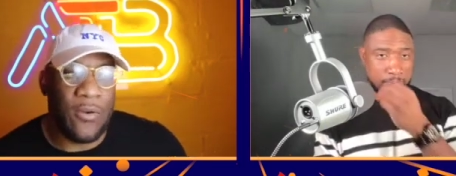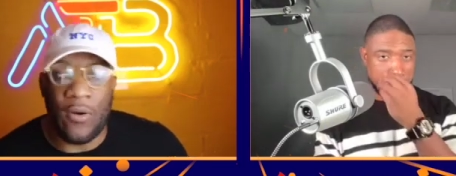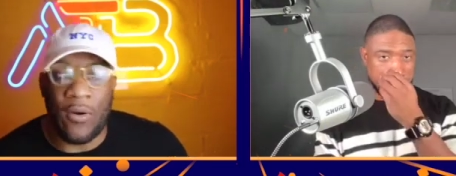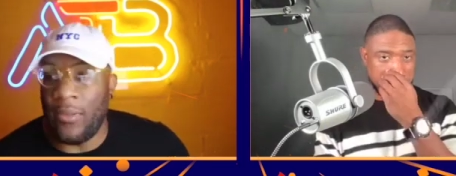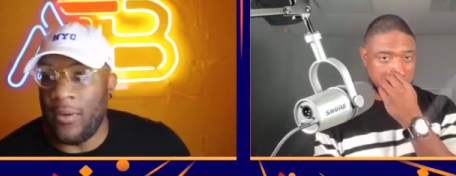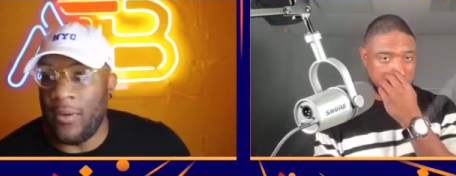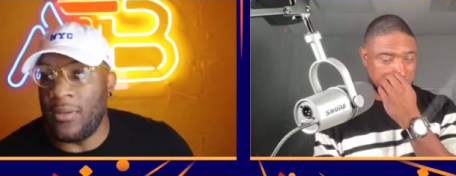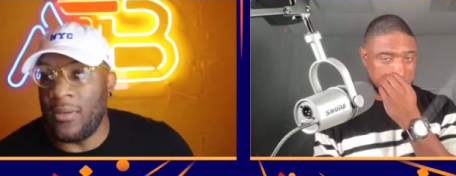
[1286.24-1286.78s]

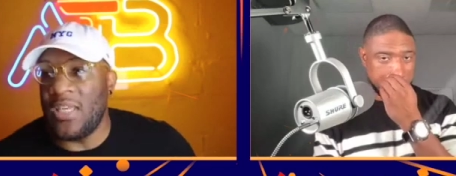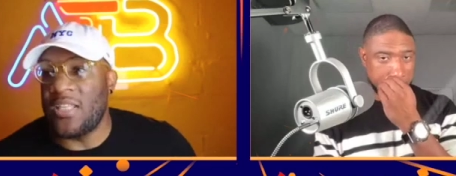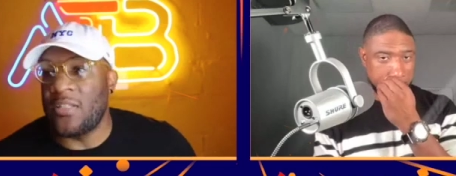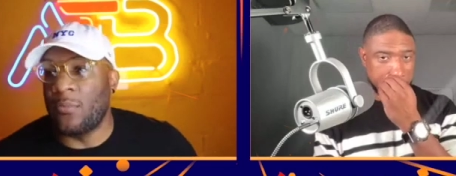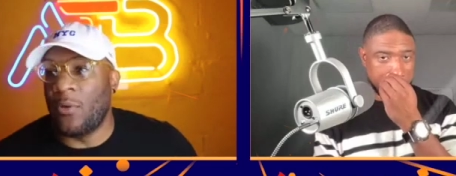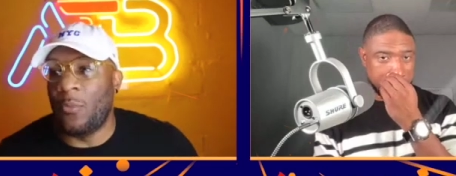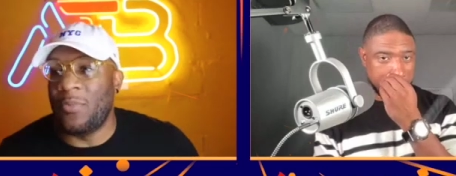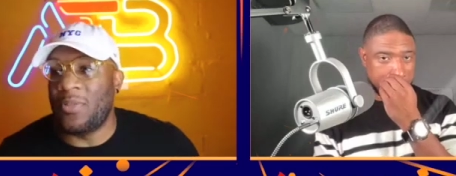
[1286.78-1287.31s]
Speaker 1: the, these
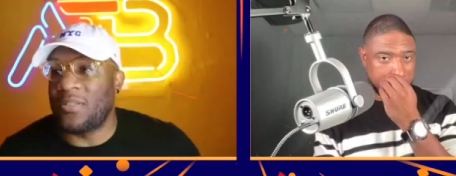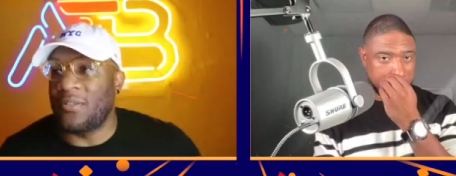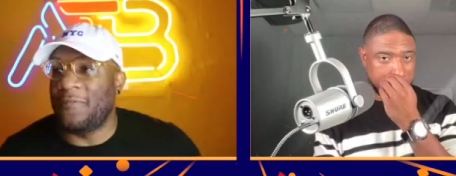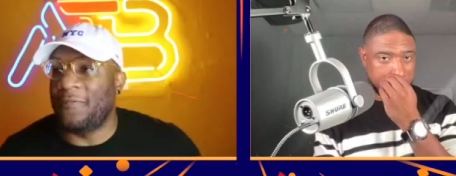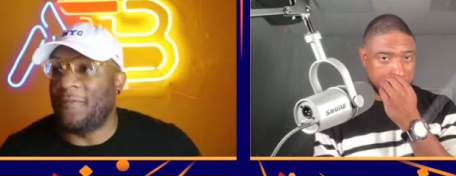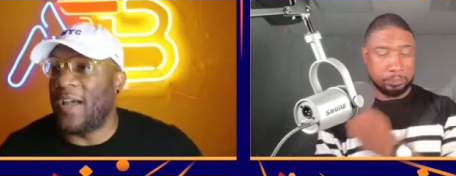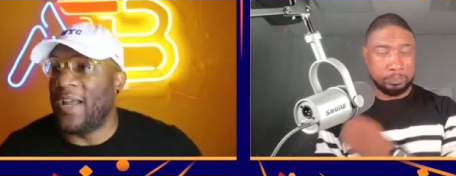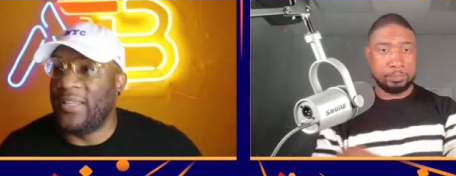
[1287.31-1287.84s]
moments of
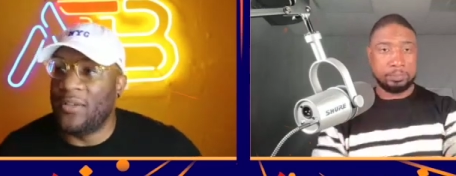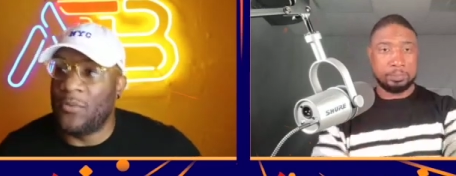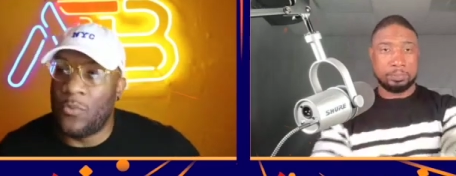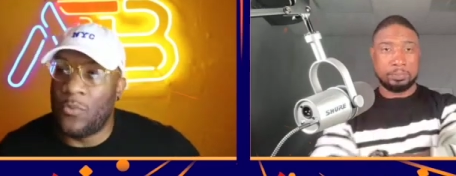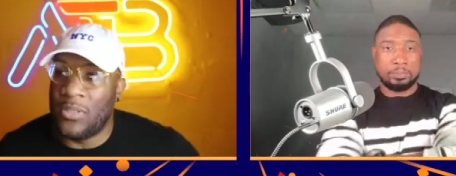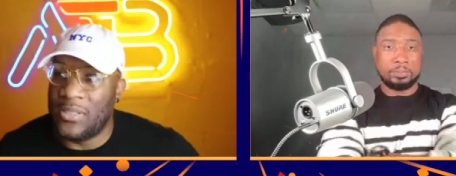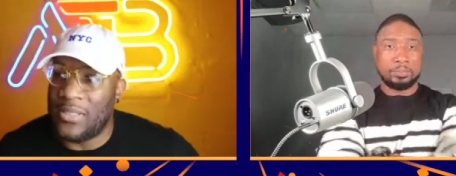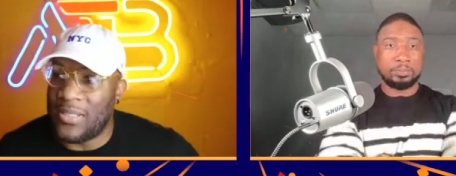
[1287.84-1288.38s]
finding
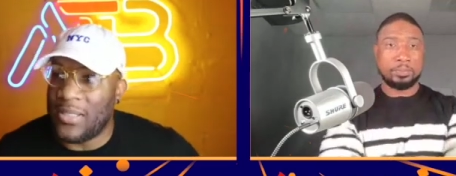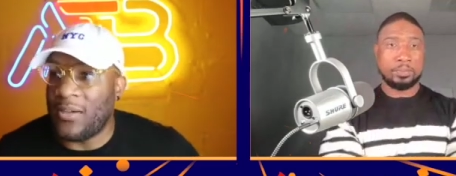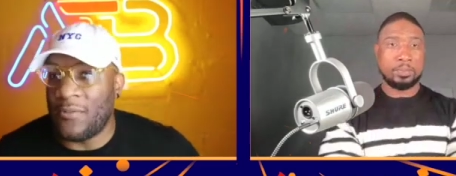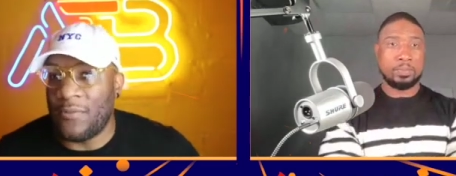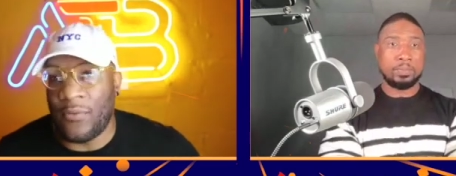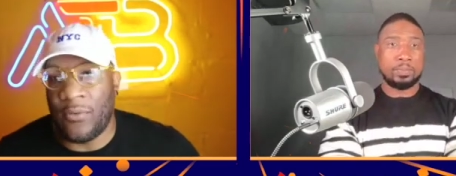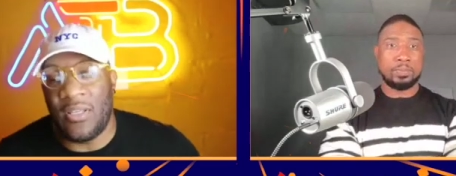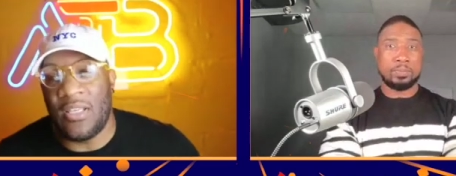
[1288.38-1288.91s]
oneself
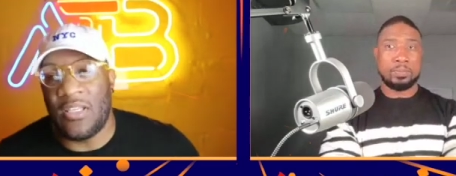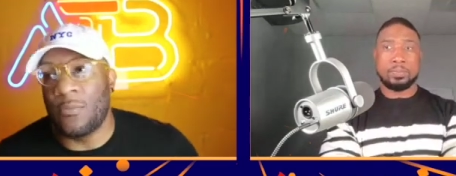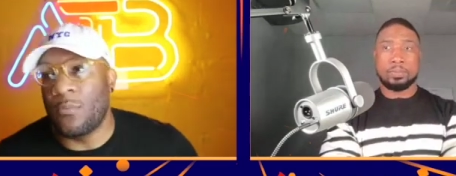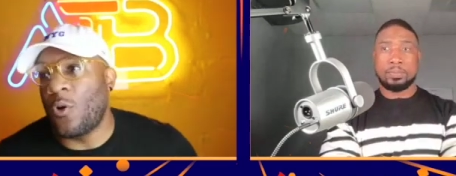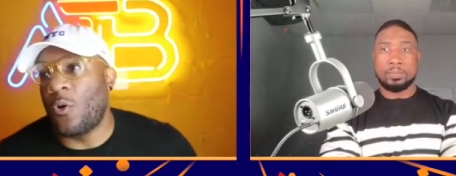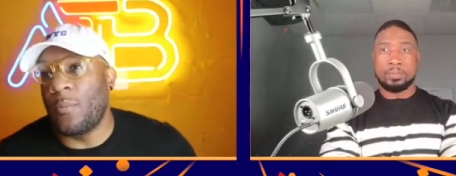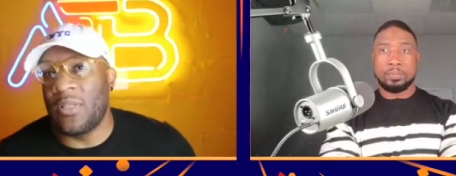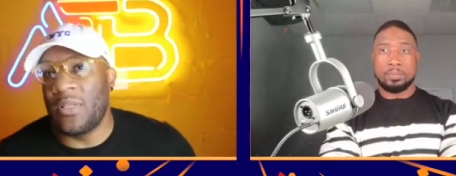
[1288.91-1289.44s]
or these
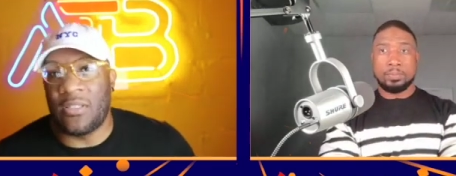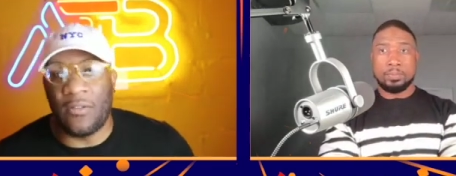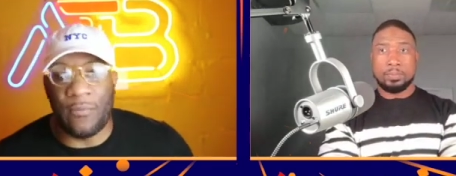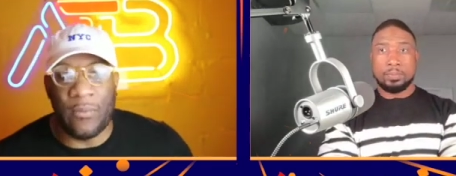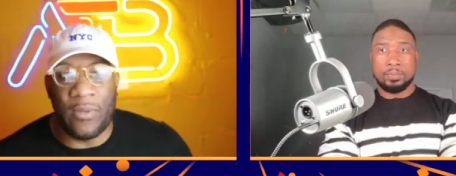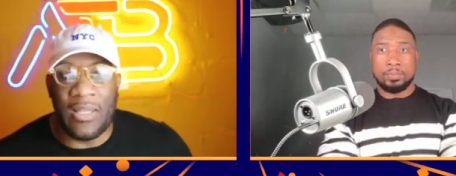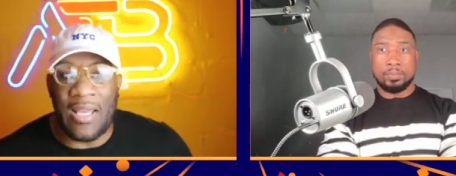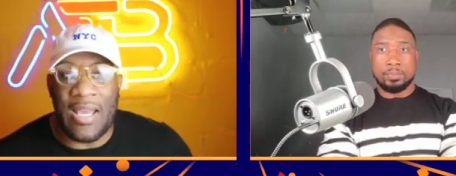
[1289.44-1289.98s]
moments of
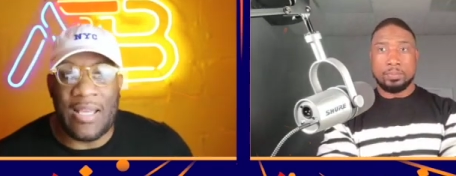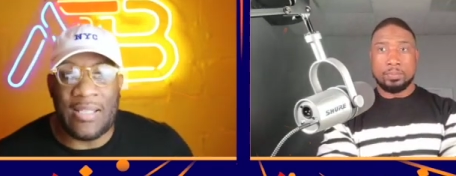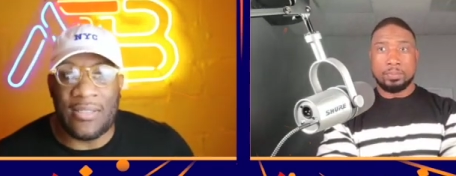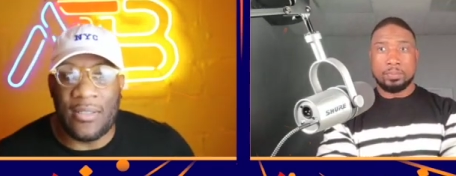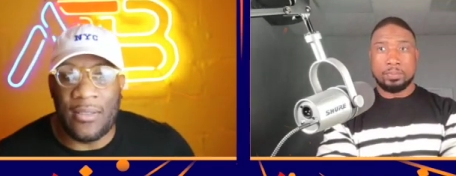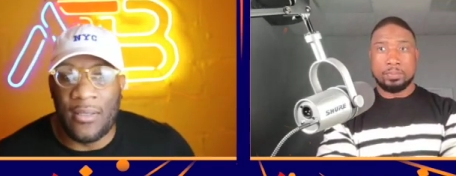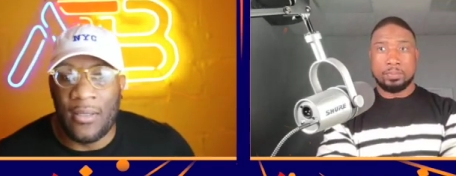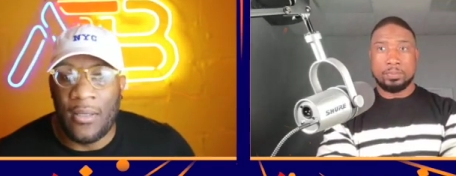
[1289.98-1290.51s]

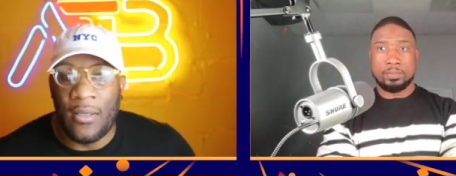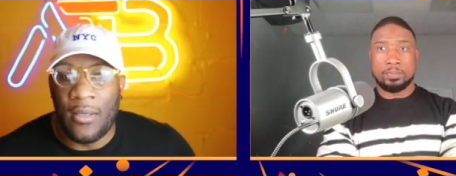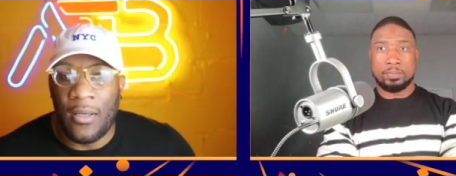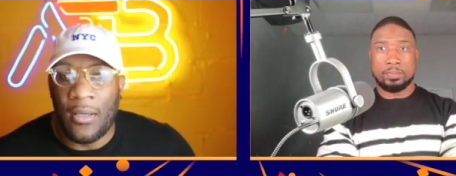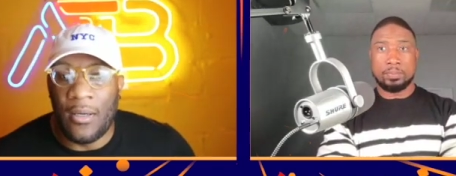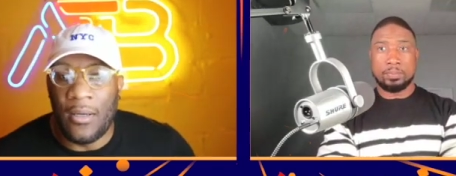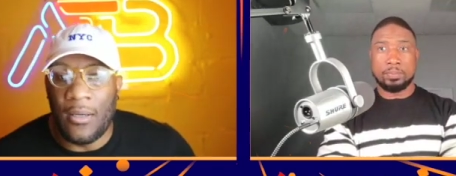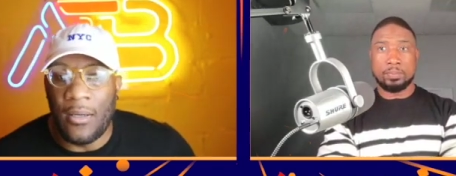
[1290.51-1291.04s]
realizing
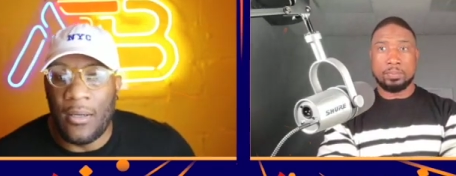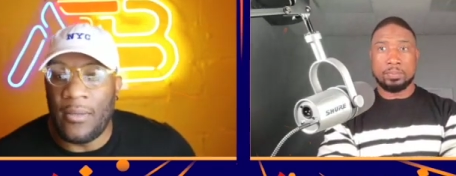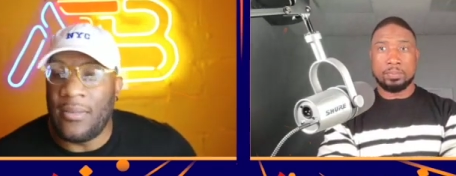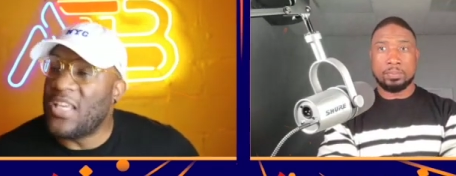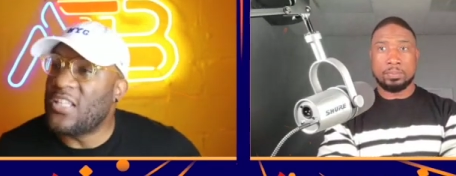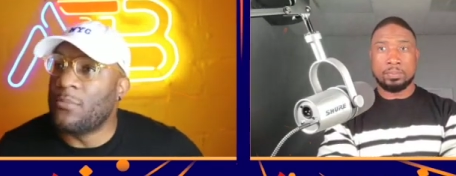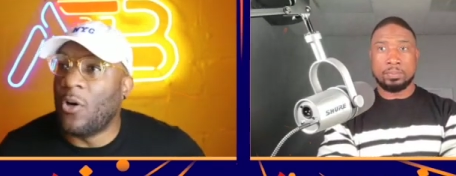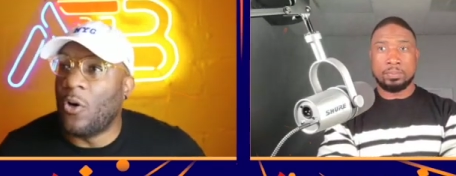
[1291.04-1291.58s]

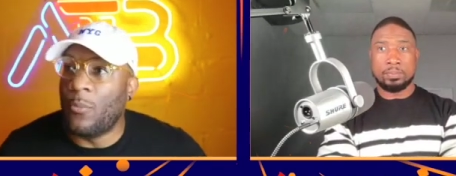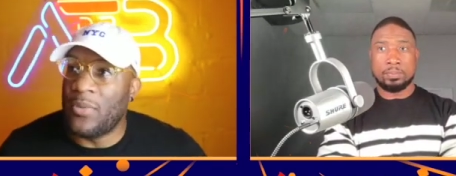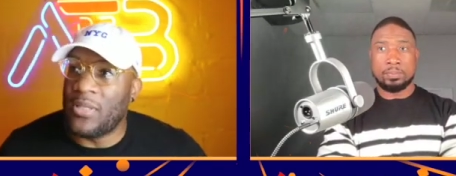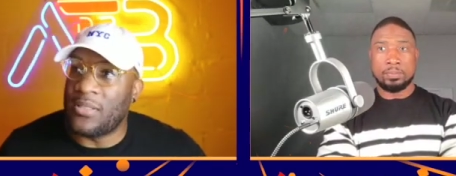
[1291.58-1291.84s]
these moments